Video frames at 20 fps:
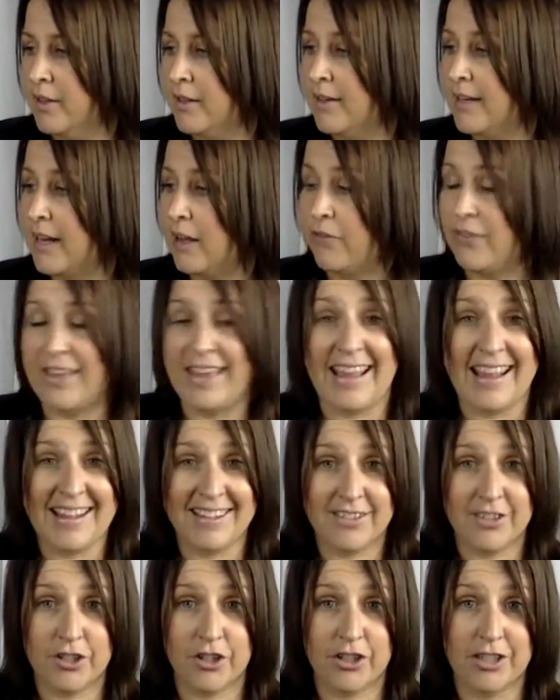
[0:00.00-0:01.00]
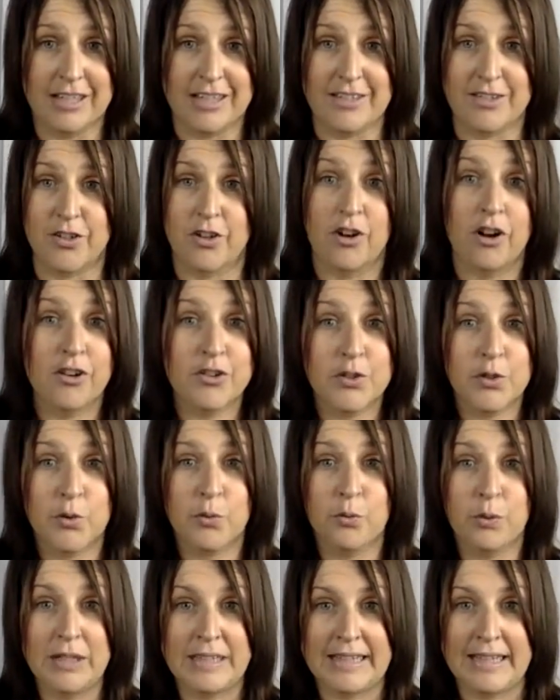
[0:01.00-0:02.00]
Now the answer keys are also
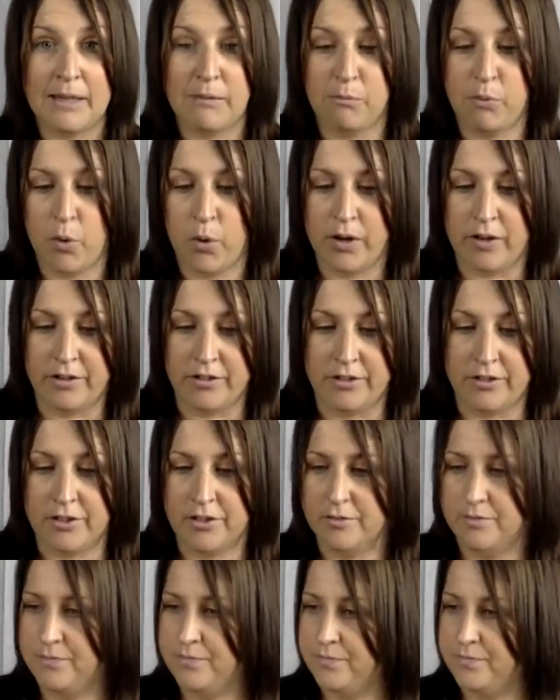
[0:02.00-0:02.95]
really important.